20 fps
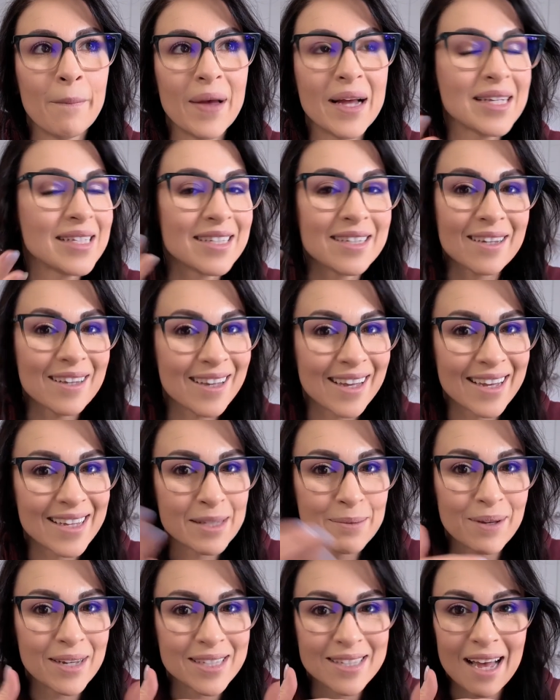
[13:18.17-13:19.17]
It still
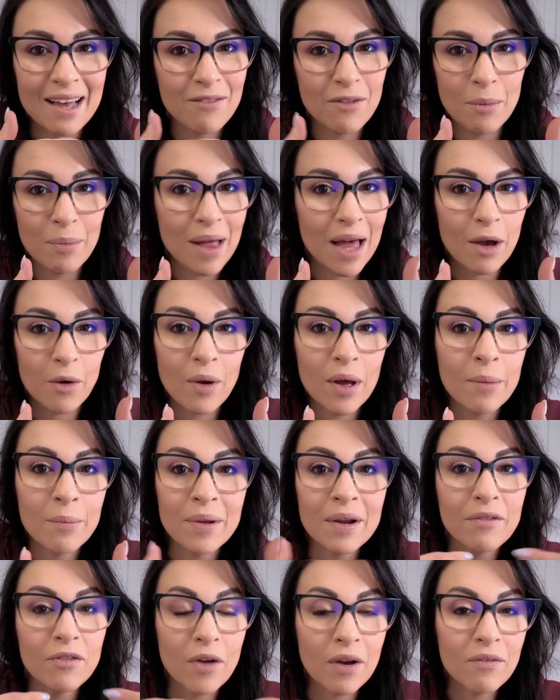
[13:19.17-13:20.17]
is because I have a black one,
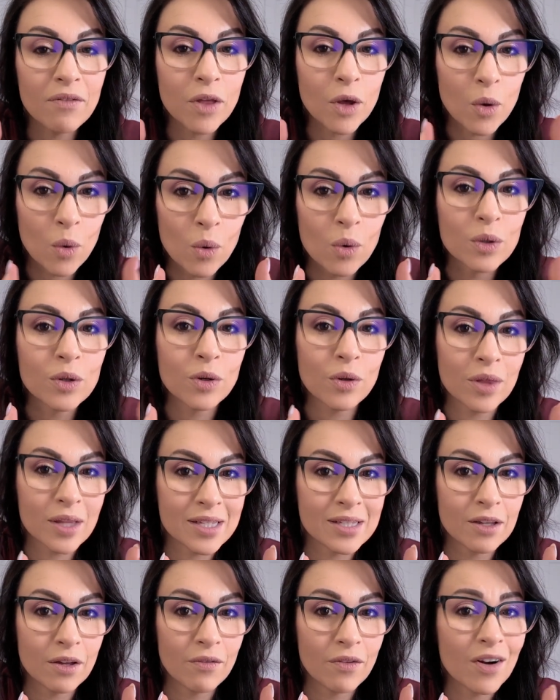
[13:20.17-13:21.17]
but if you have the gold or the
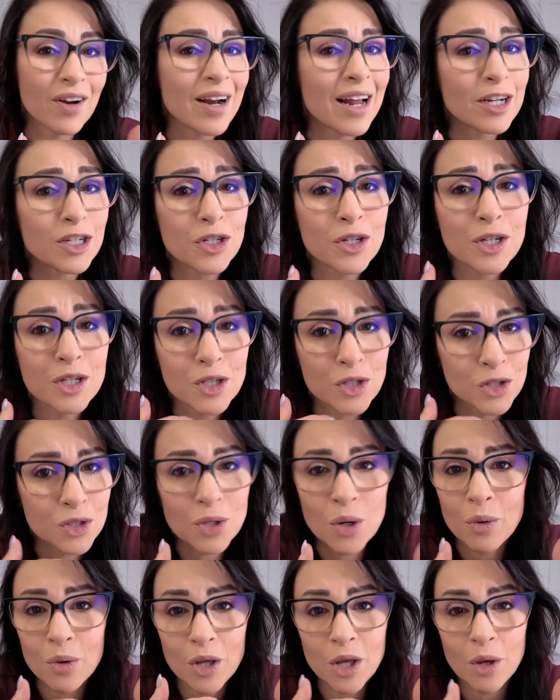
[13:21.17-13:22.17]
silver, it actually looks
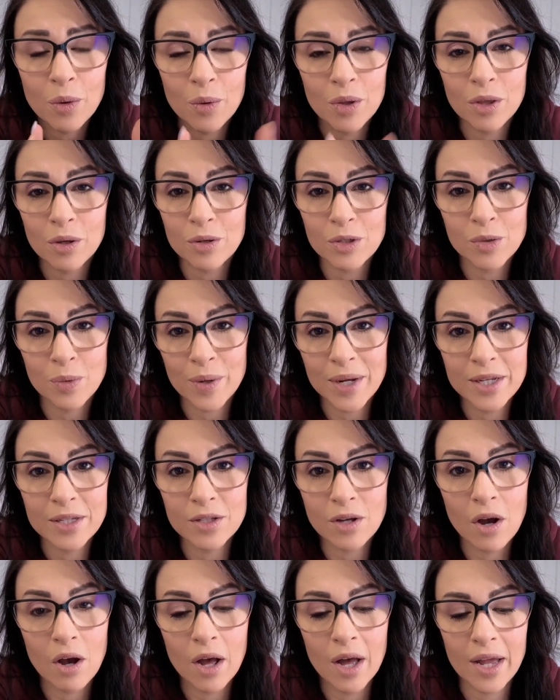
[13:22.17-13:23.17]
so cute with those
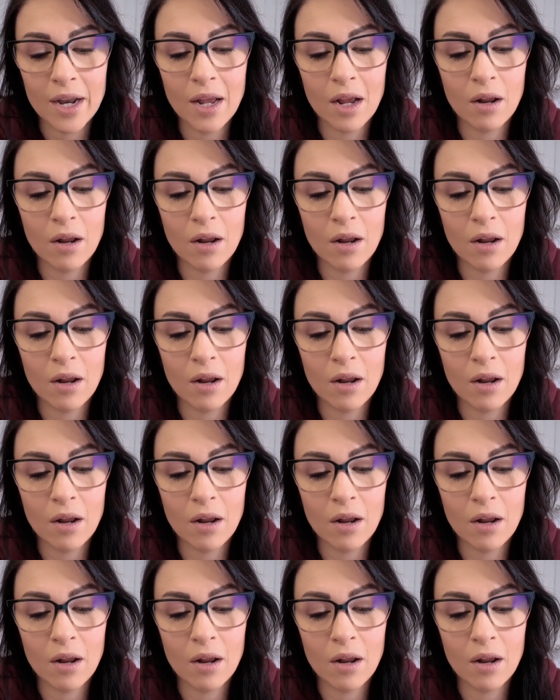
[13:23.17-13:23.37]
rings on.